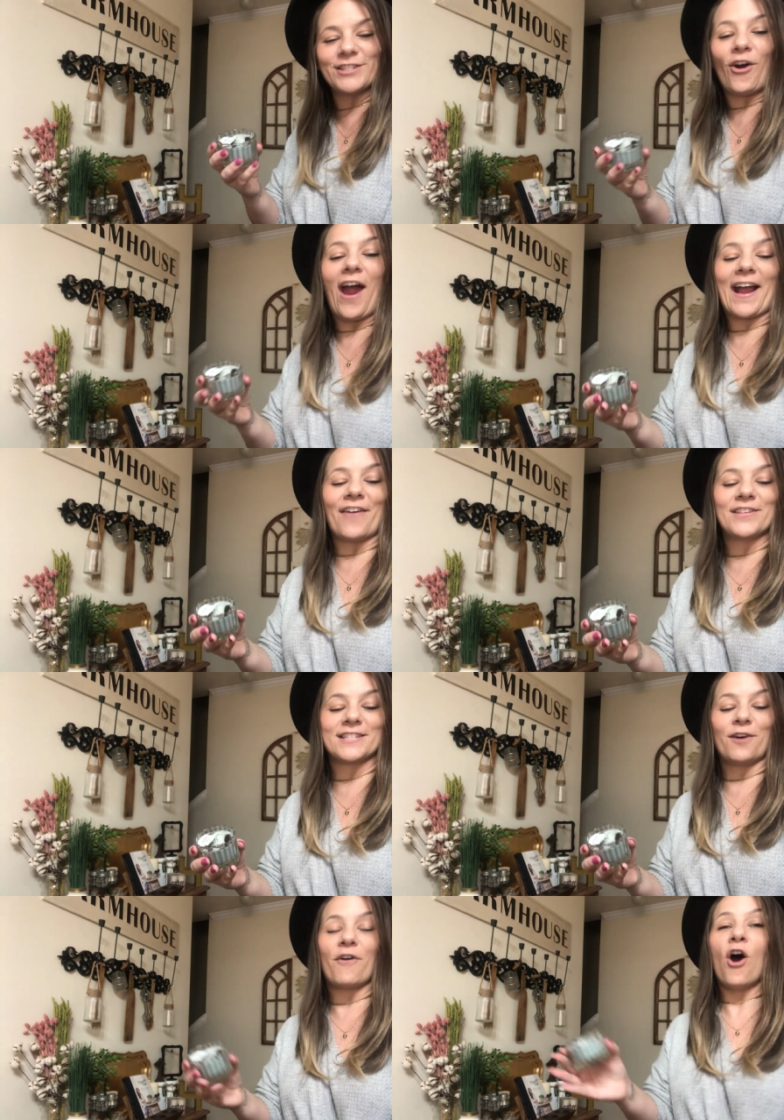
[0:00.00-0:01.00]
Sorry, I got this
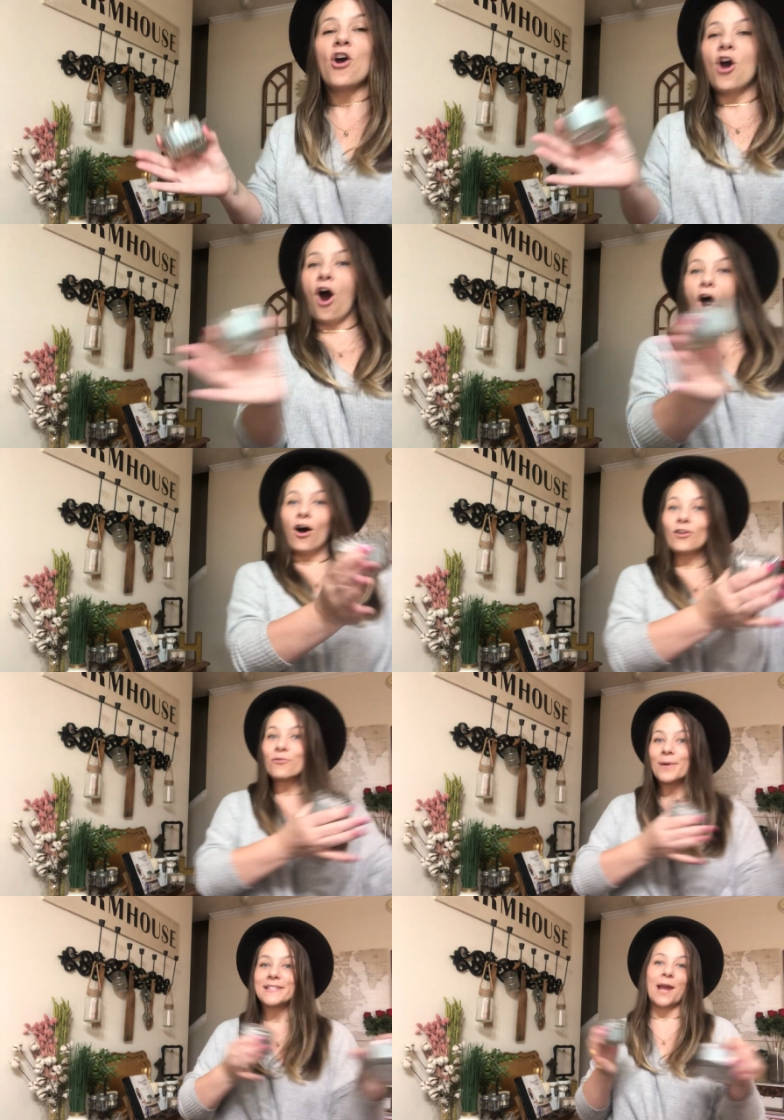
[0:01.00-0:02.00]
stuff all
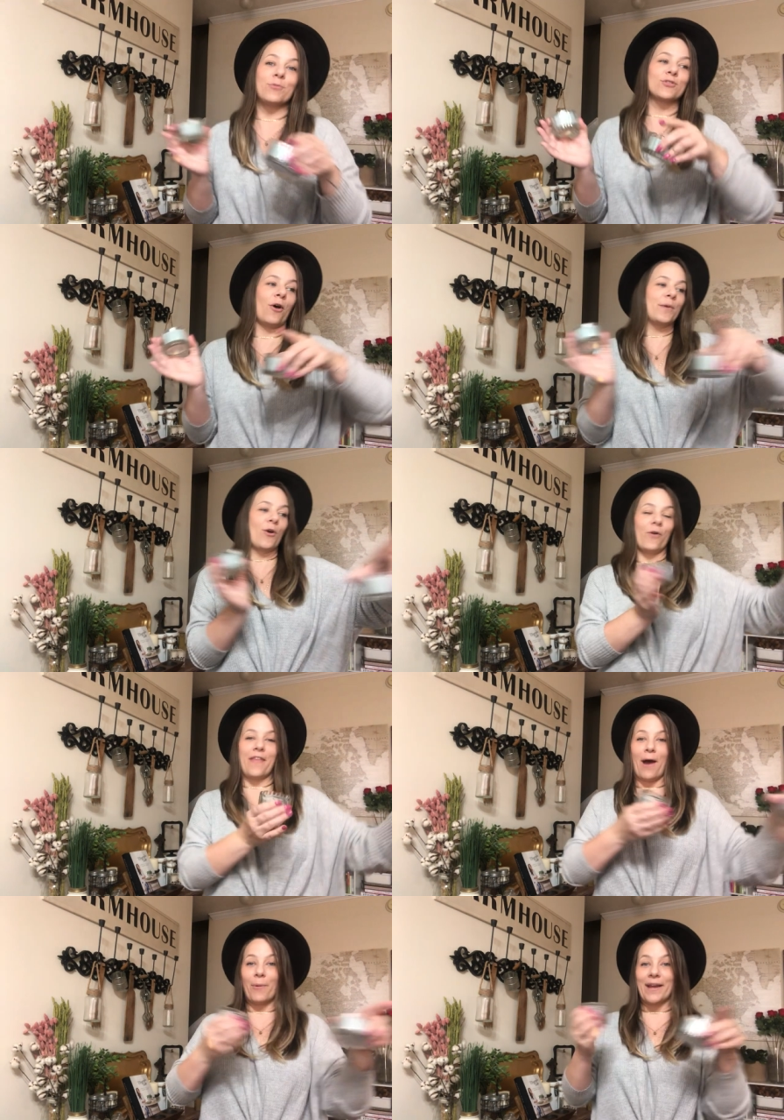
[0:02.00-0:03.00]
over my table, so I'll be going
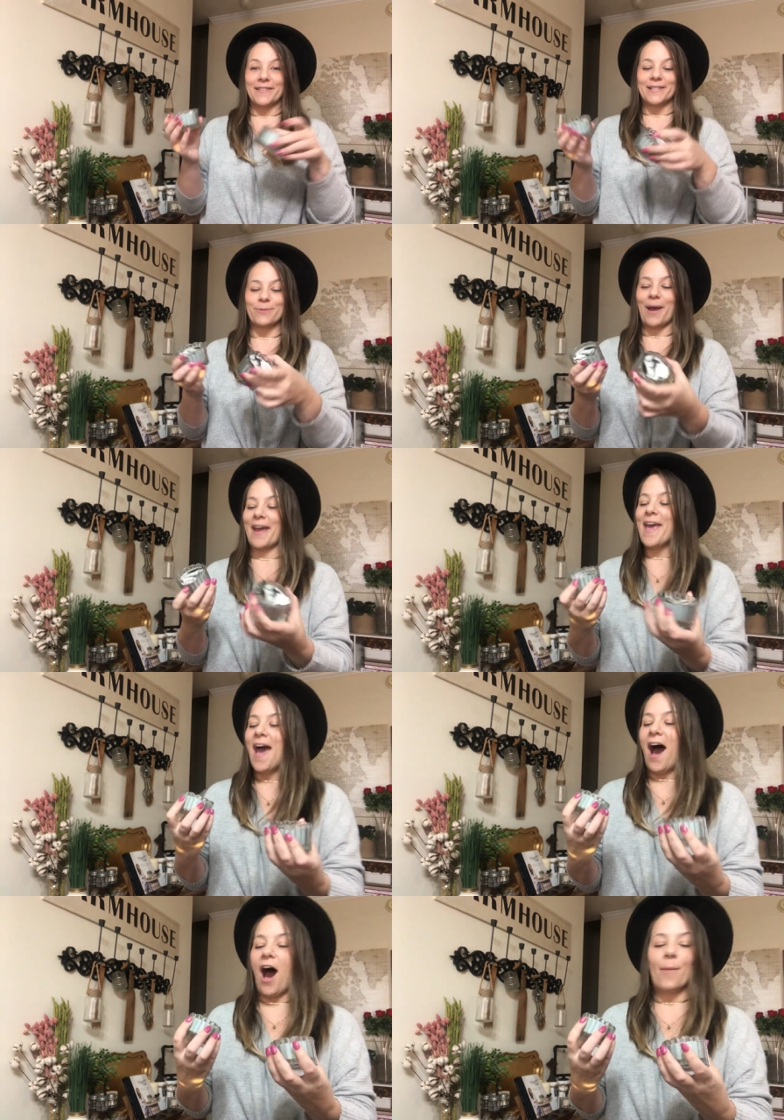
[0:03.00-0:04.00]
that way and this way.
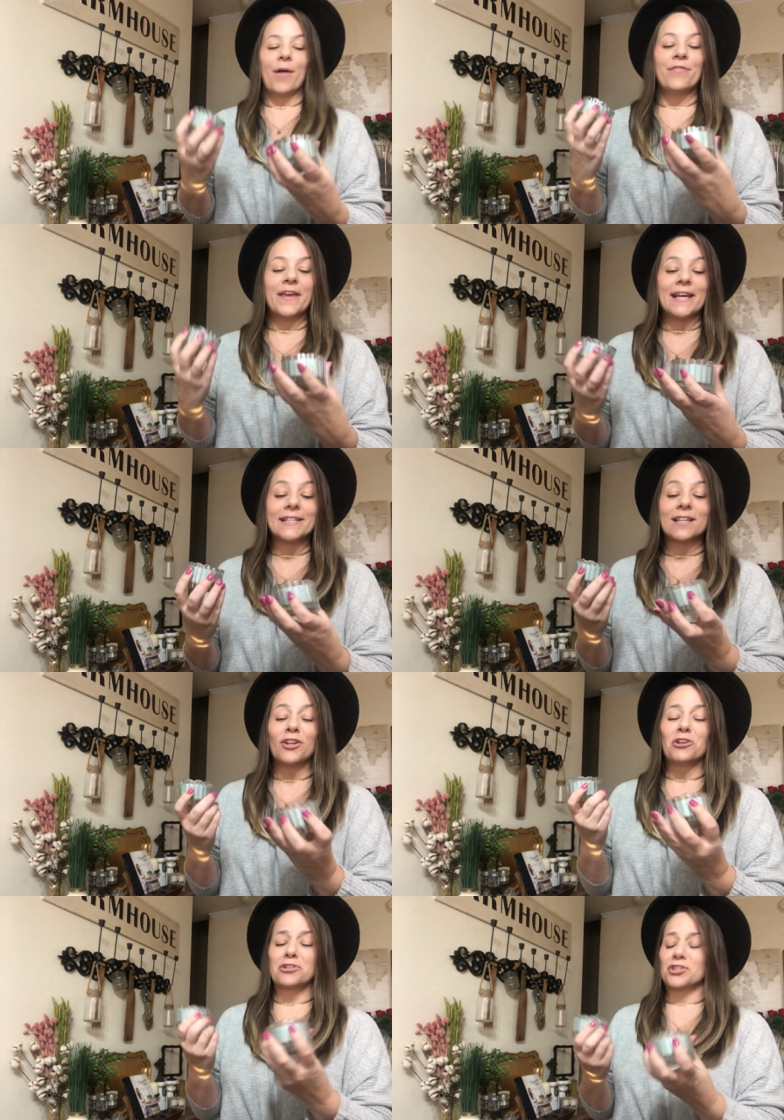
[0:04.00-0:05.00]
Um, these
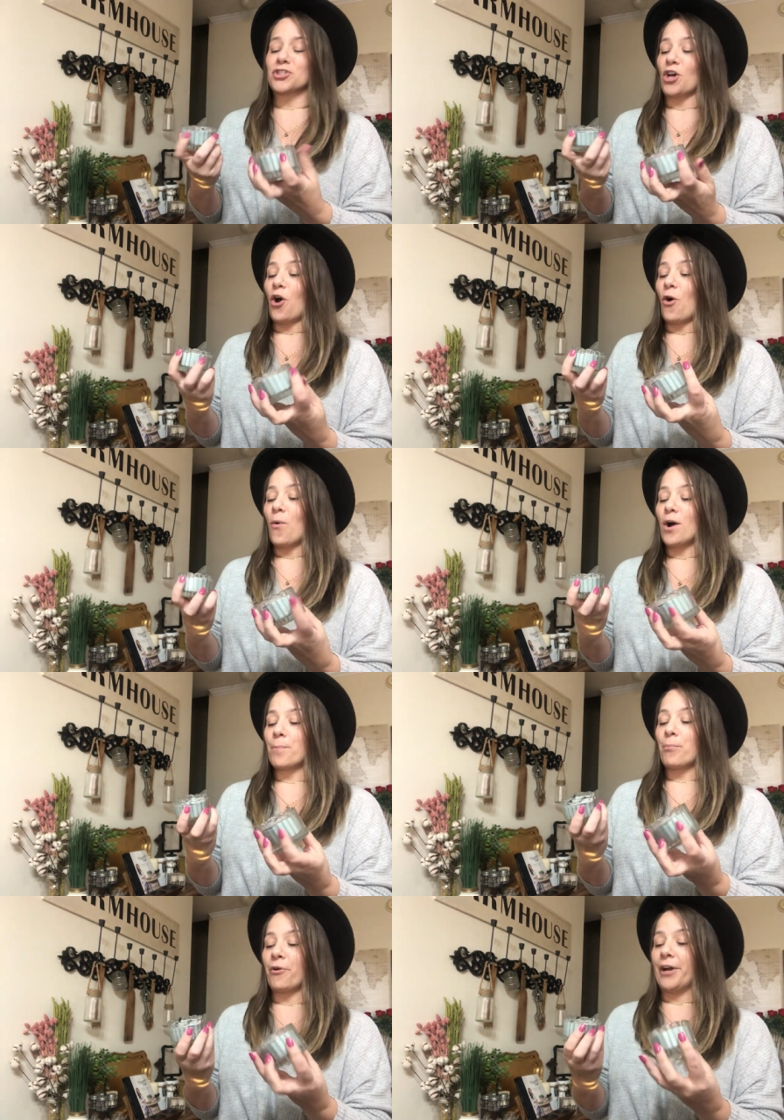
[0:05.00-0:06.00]
look
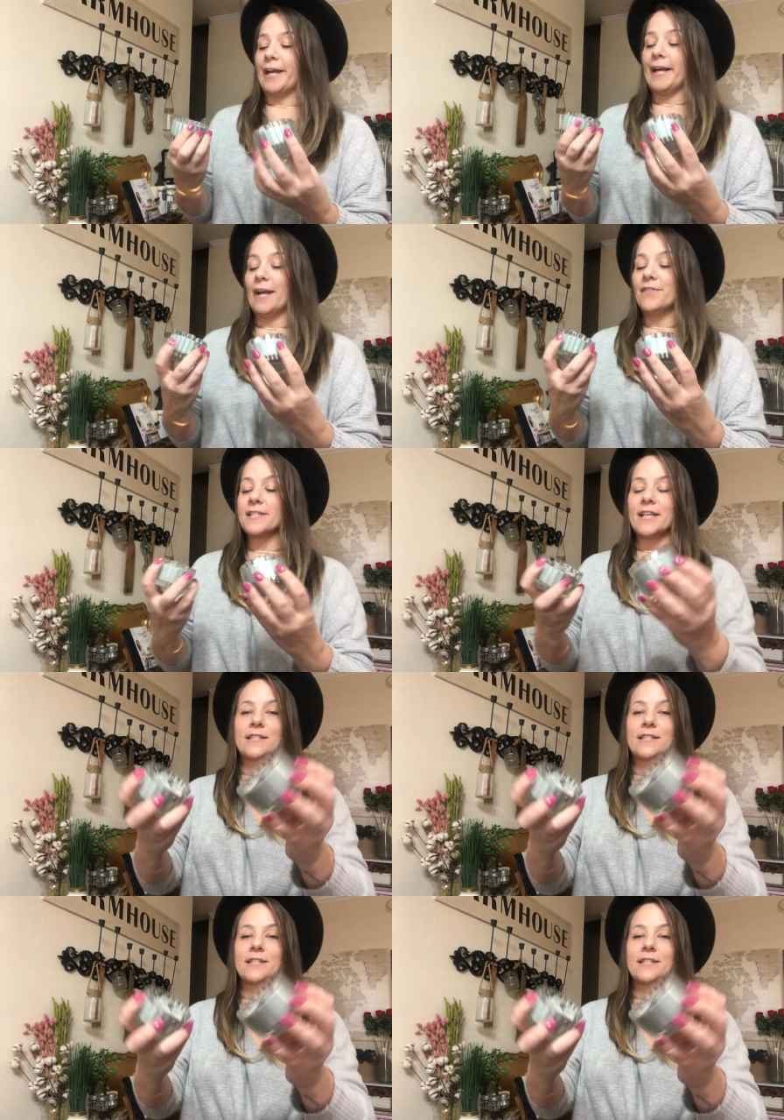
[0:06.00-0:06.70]
so pretty. This